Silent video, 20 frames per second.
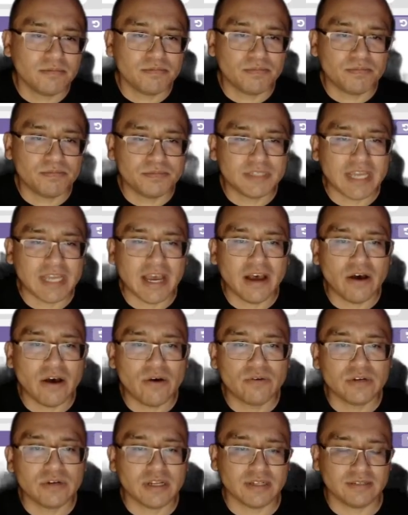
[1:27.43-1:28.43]

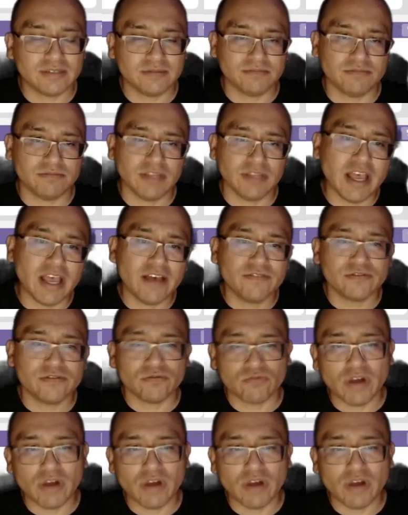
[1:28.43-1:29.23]
Down, left,